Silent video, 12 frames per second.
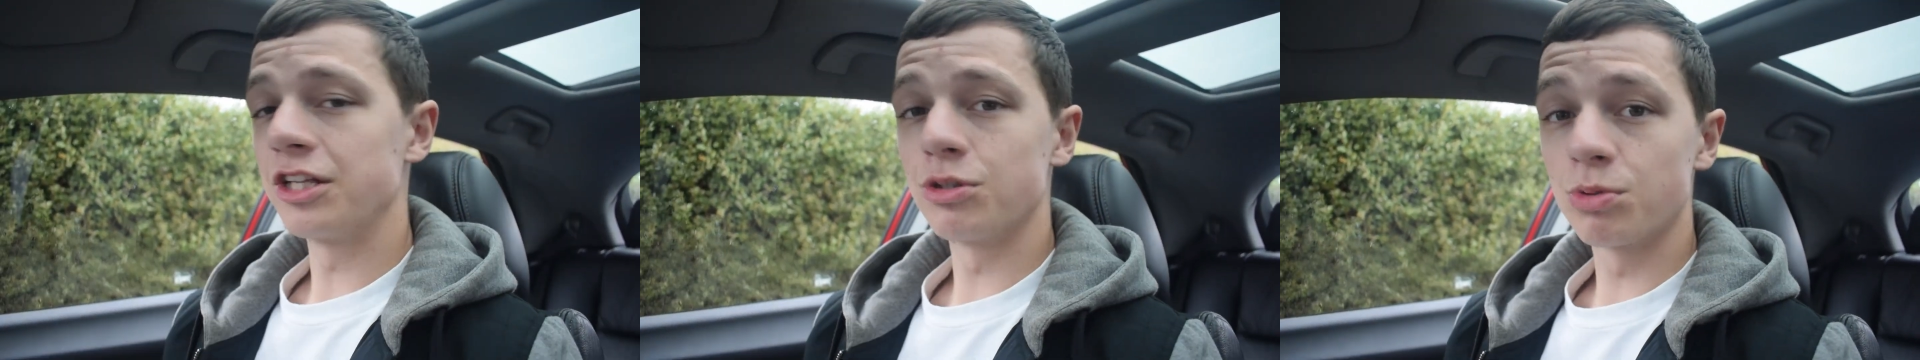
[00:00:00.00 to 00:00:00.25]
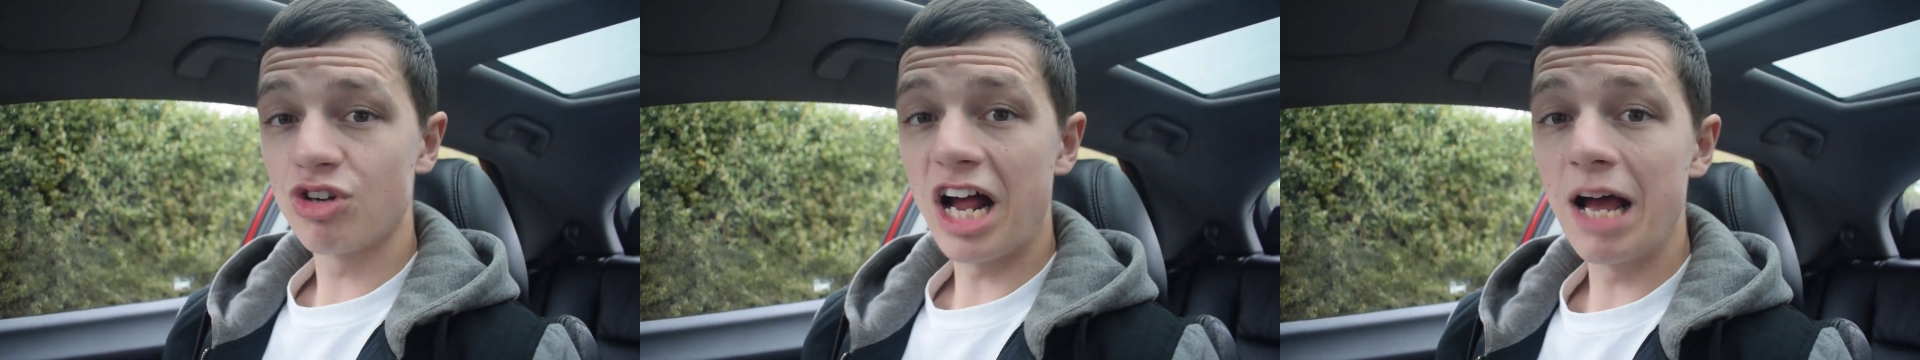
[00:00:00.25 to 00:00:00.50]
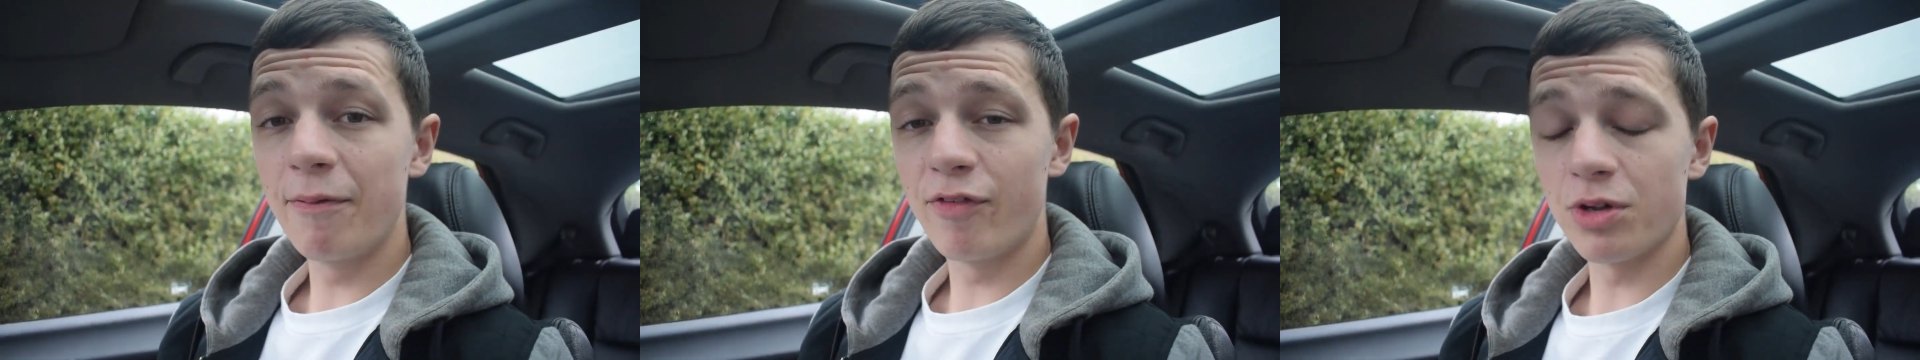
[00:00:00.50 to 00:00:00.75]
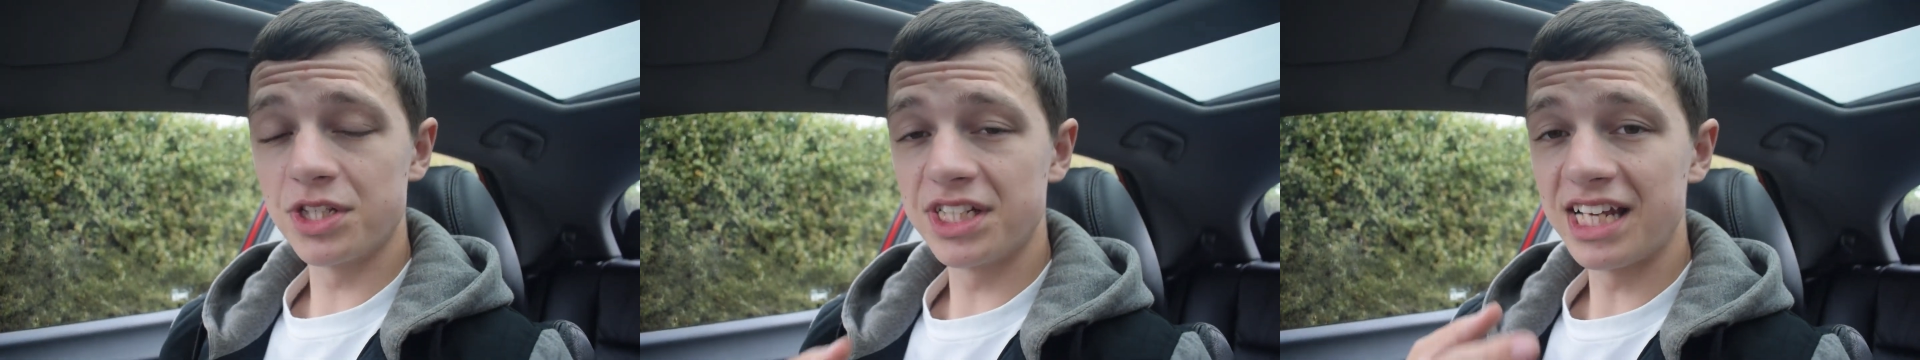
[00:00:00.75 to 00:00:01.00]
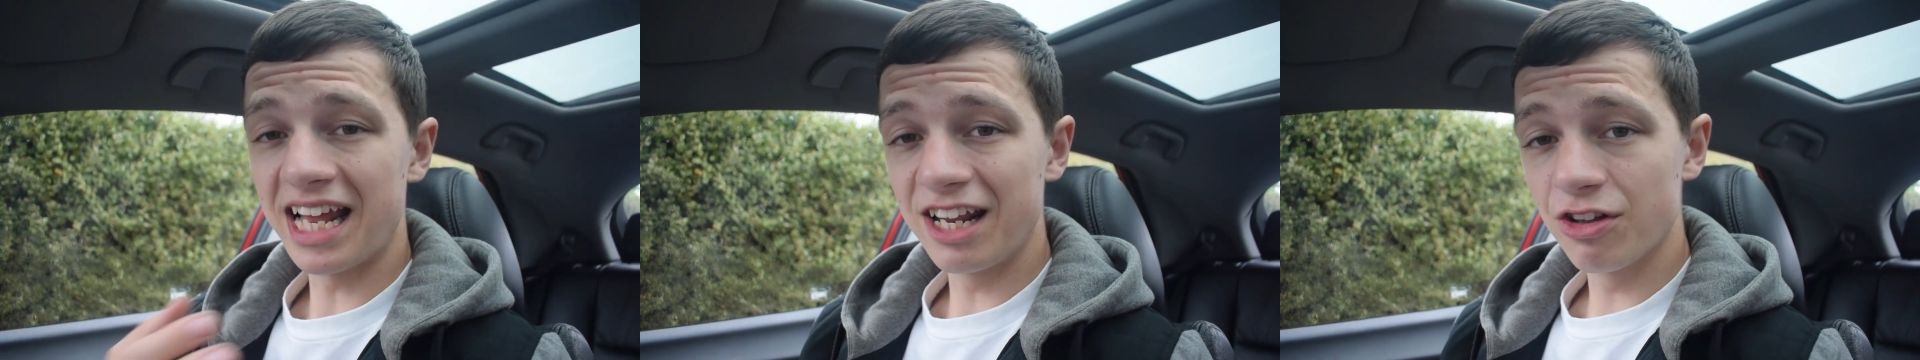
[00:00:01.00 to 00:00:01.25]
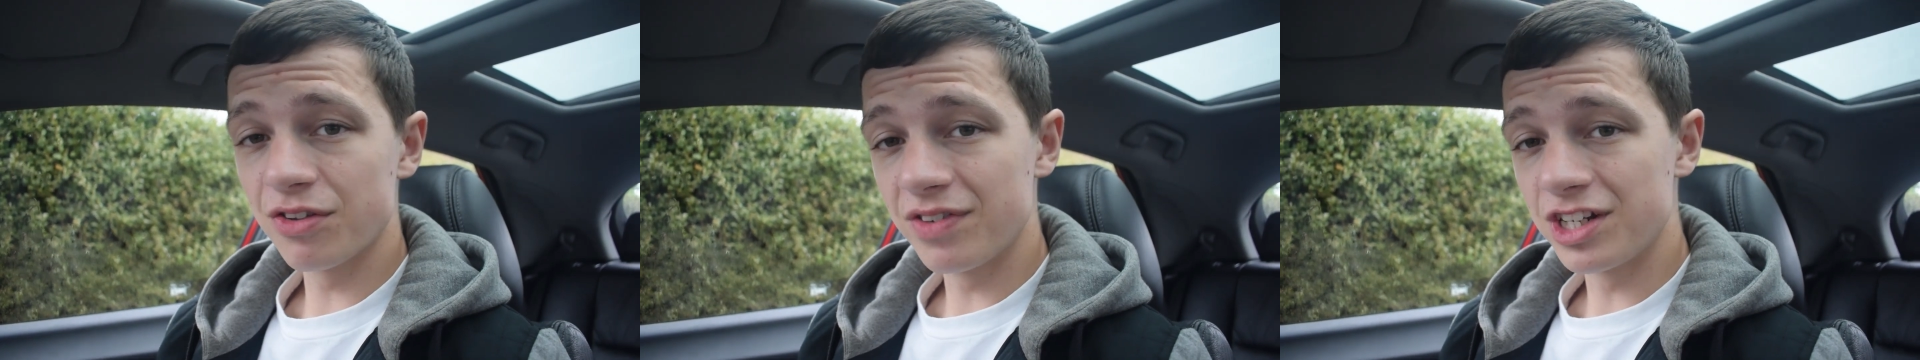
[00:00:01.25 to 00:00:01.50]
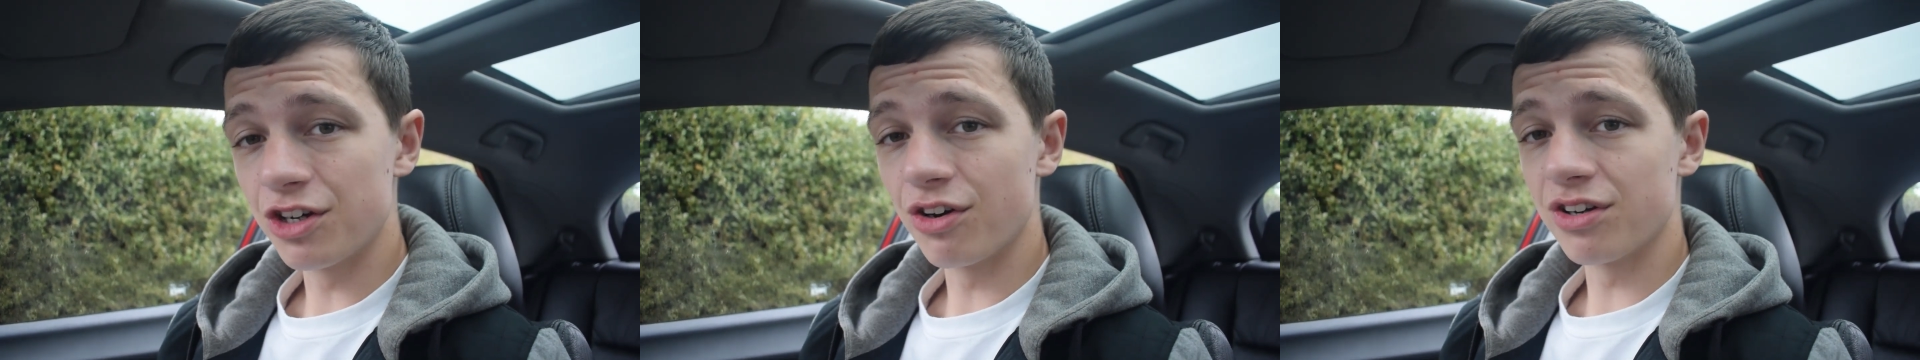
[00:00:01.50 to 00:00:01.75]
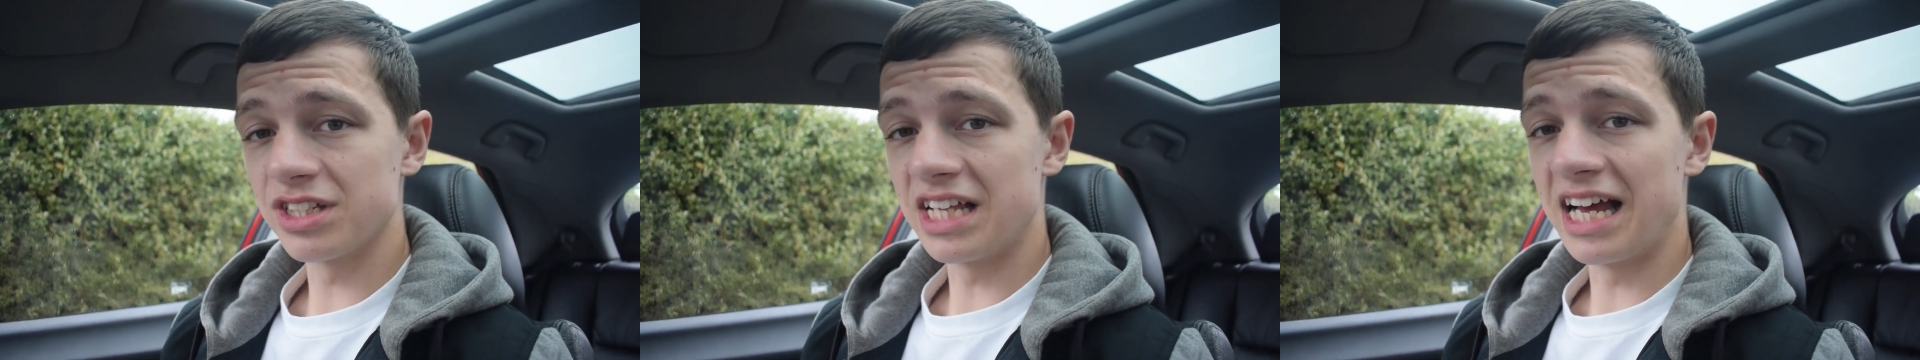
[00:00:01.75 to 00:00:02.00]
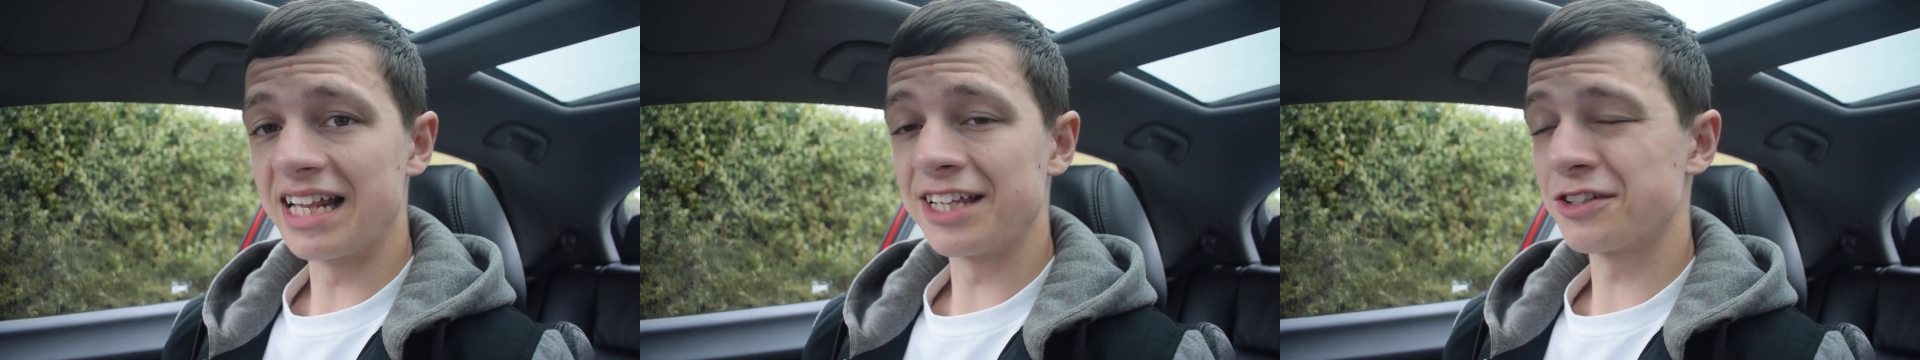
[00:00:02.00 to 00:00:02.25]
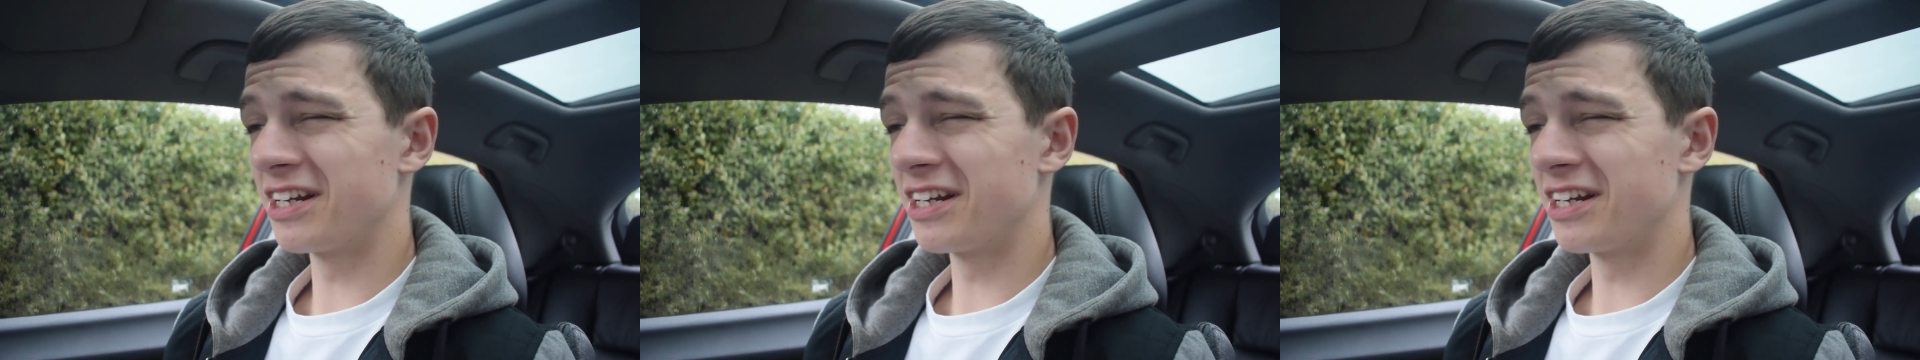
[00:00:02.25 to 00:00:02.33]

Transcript: subscribe if you want to see any other videos like this,